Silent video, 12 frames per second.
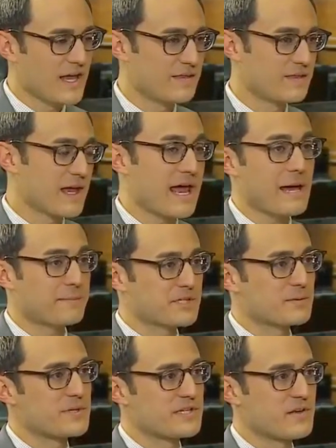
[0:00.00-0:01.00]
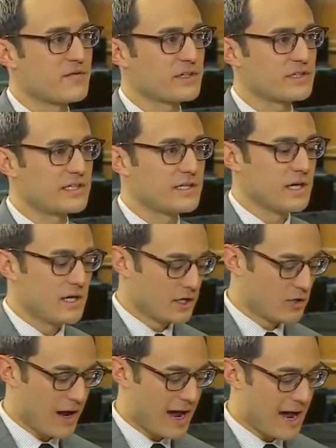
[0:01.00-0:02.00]
And the apps specifically,
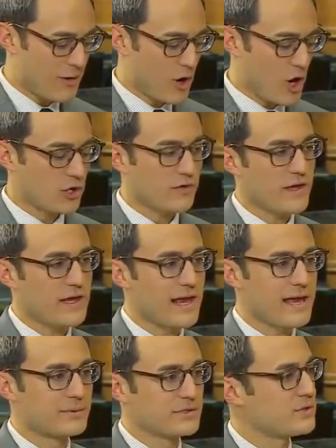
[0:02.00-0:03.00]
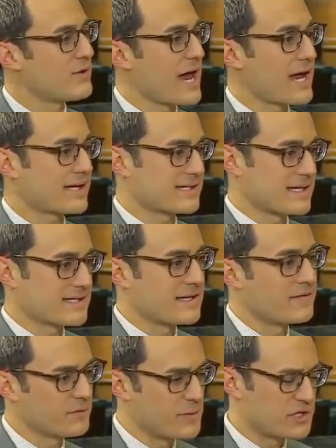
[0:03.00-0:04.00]
how are they able to access
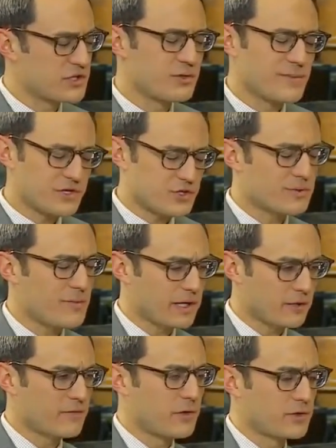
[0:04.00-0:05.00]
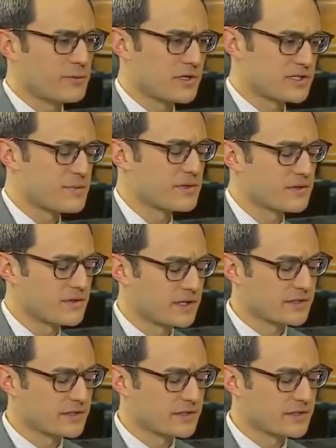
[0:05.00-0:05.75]
that information? You mentioned the microphone among some other